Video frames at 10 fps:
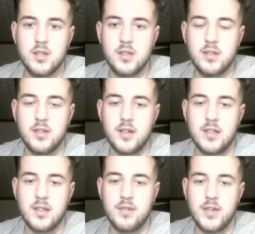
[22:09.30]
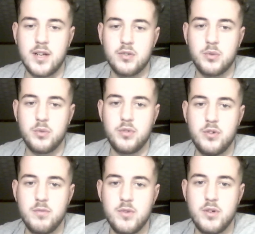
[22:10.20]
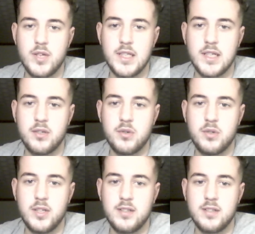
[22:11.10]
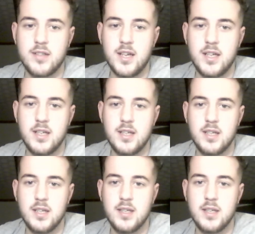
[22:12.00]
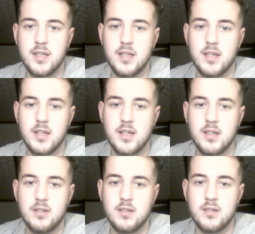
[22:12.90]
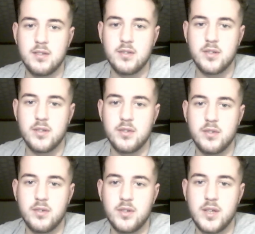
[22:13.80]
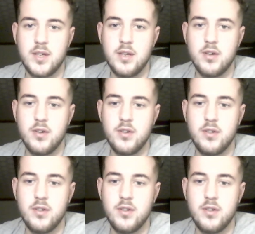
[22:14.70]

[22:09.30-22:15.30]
Right, I think I'll do a few more and then call it a day. So we go here.